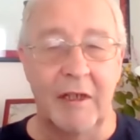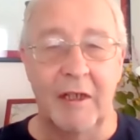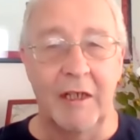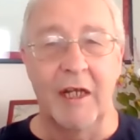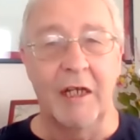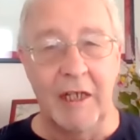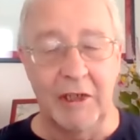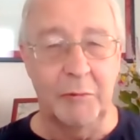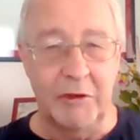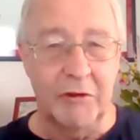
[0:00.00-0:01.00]

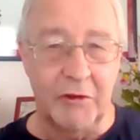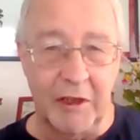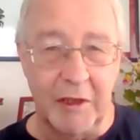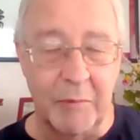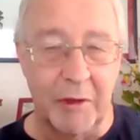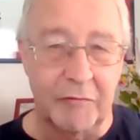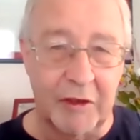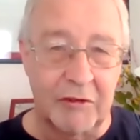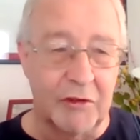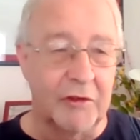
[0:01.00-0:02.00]
unless we're talking about
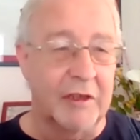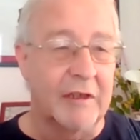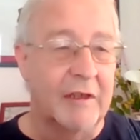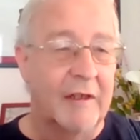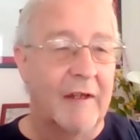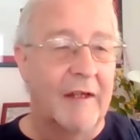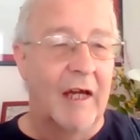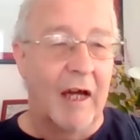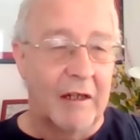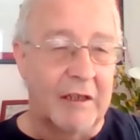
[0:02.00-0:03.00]
Victorian
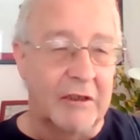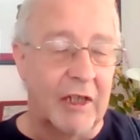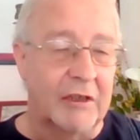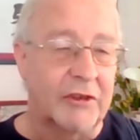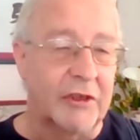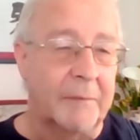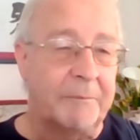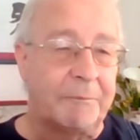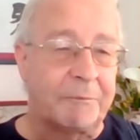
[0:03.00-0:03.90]
architecture.